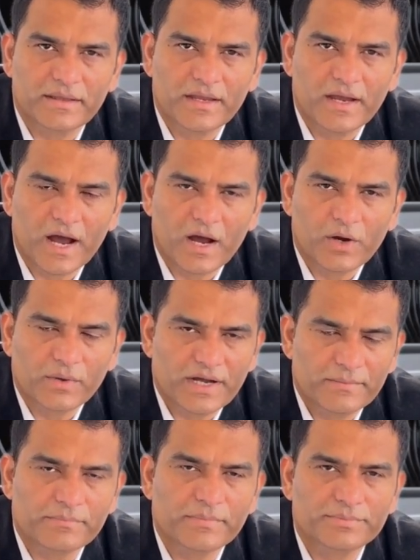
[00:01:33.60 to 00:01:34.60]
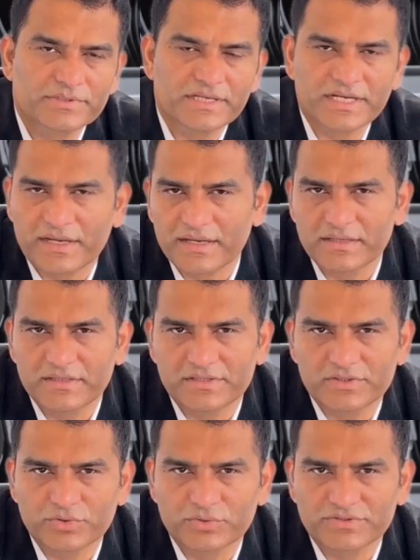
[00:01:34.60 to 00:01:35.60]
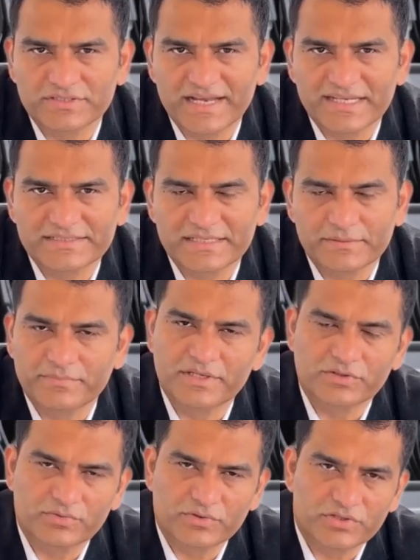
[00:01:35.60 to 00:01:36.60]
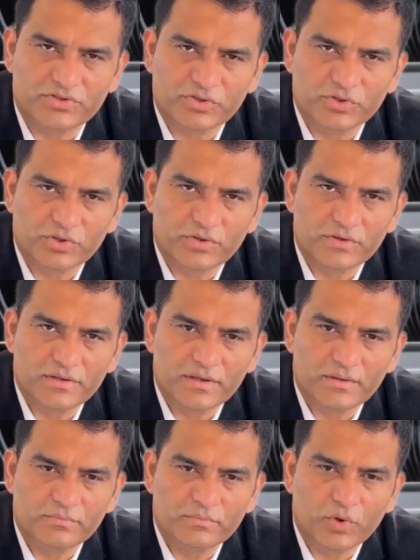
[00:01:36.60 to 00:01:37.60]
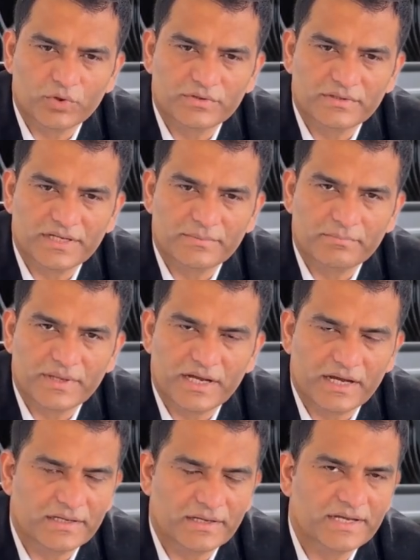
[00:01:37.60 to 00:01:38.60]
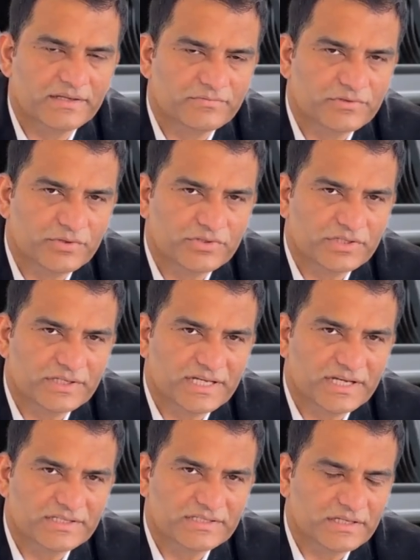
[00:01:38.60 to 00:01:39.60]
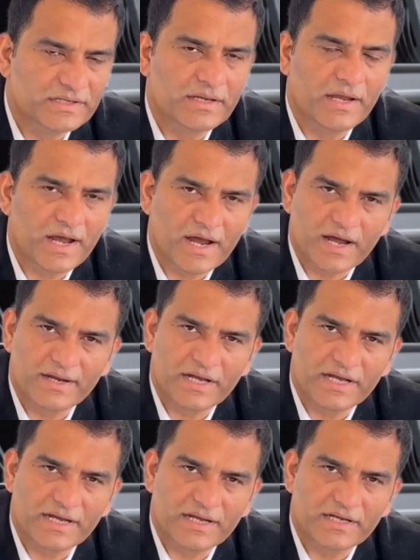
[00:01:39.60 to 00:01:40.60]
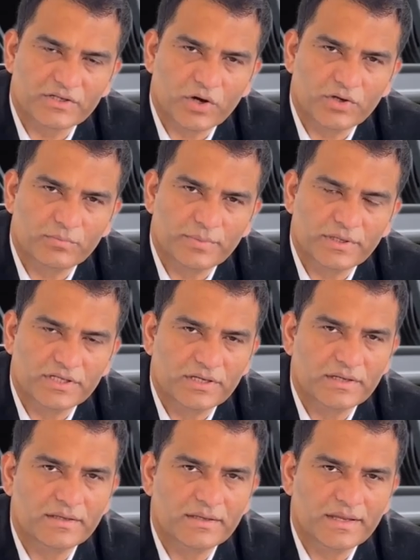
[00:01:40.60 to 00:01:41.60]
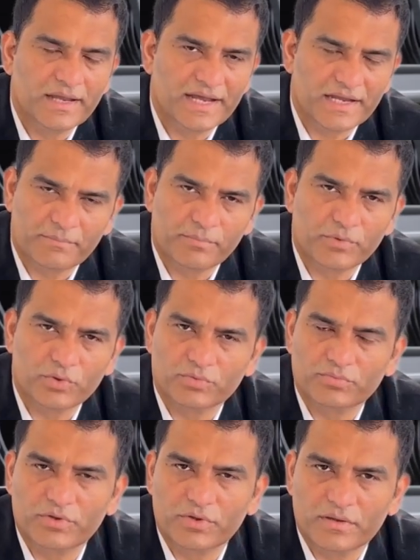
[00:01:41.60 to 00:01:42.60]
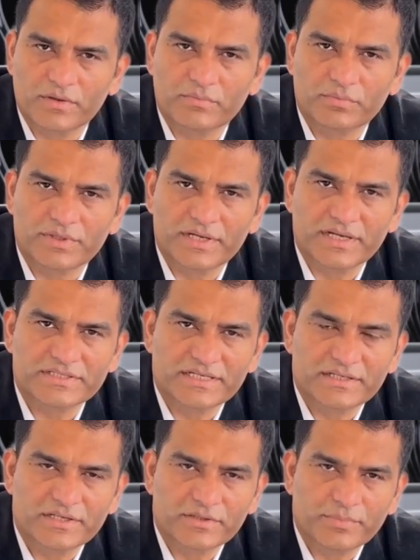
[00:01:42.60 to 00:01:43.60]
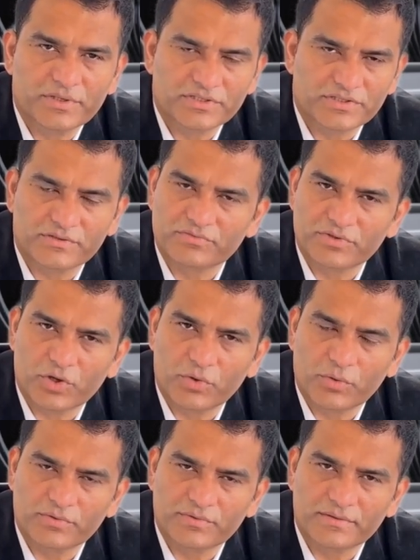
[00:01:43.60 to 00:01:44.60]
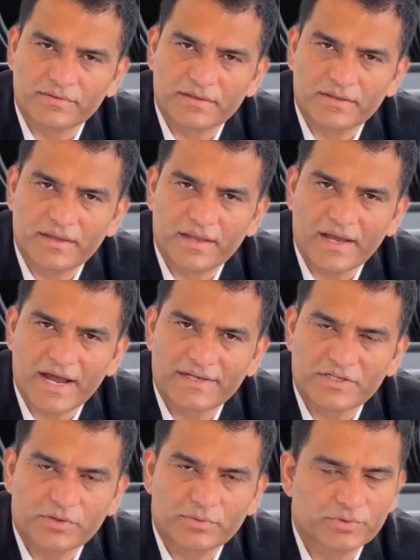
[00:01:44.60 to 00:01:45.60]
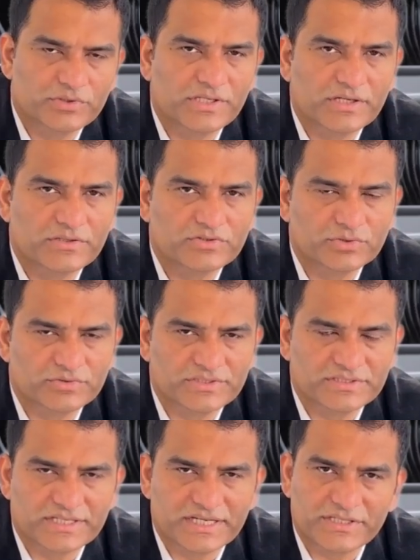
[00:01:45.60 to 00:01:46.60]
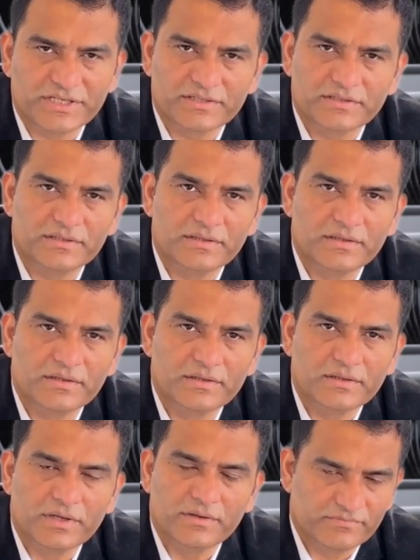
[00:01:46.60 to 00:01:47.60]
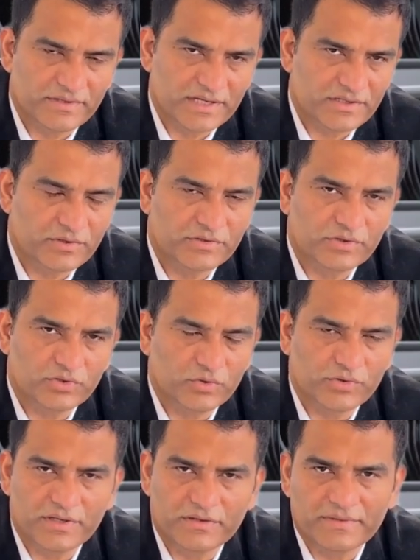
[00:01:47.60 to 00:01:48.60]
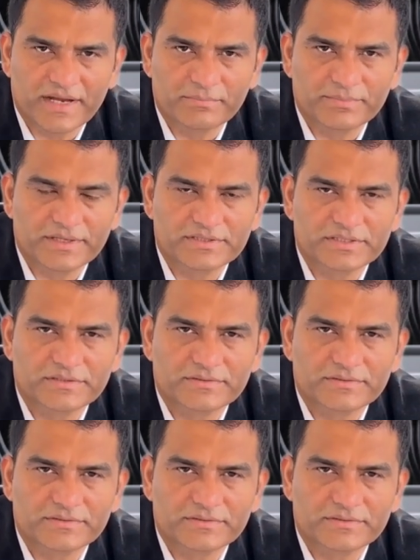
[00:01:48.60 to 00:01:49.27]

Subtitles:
How can Pepsi use SAP to ensure both immediate and future needs are clearly documented and approved within a single purchase flow? As you proceed through this lesson, reflect on your own environment.